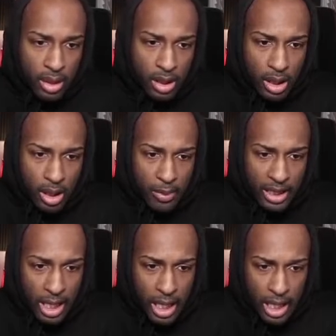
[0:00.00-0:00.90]
Oh my
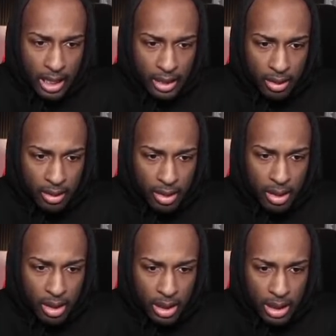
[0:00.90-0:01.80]
god.
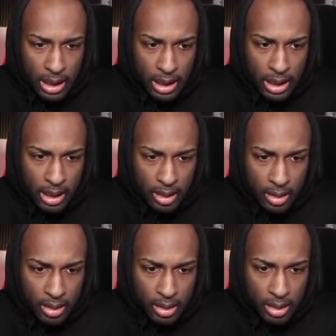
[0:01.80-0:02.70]
Uh
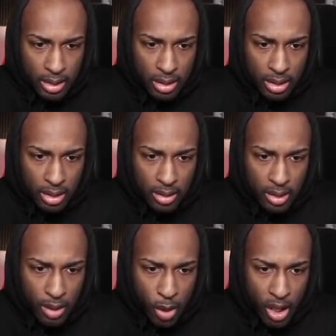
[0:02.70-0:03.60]

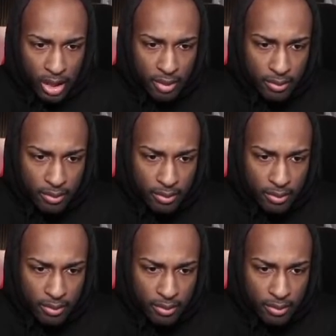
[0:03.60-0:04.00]
Come on.